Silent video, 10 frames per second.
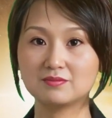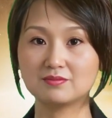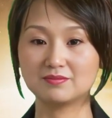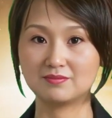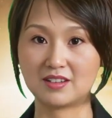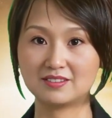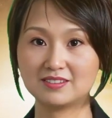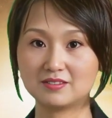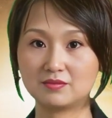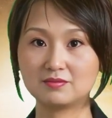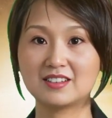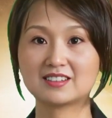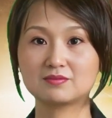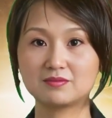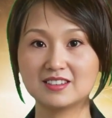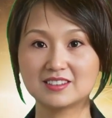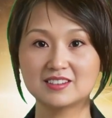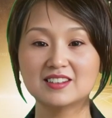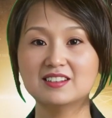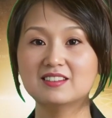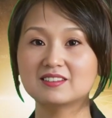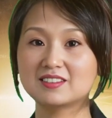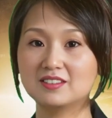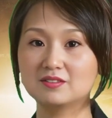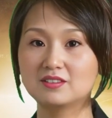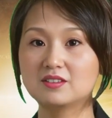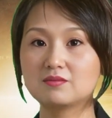As a real estate company in Chongqing,